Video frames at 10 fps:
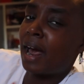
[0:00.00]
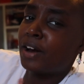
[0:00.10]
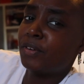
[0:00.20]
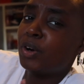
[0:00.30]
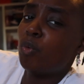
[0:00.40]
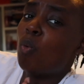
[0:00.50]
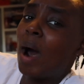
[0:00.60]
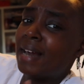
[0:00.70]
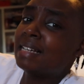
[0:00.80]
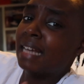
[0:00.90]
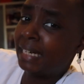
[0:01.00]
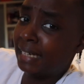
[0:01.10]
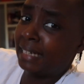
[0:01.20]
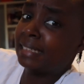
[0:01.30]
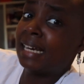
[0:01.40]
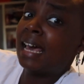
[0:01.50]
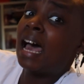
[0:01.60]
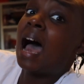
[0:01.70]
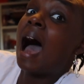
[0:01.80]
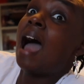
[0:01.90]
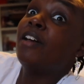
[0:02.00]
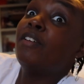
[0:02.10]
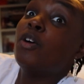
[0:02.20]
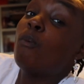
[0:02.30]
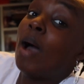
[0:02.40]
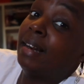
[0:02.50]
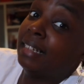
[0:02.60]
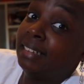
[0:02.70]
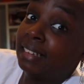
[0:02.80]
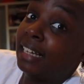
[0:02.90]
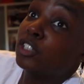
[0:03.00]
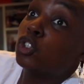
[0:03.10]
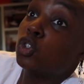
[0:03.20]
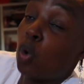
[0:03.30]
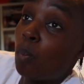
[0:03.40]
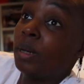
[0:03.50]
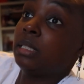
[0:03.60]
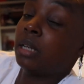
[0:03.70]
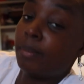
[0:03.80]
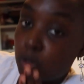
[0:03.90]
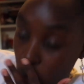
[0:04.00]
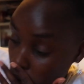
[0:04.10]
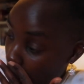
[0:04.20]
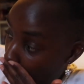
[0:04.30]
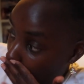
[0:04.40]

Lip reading: I rewinded it like so many times, because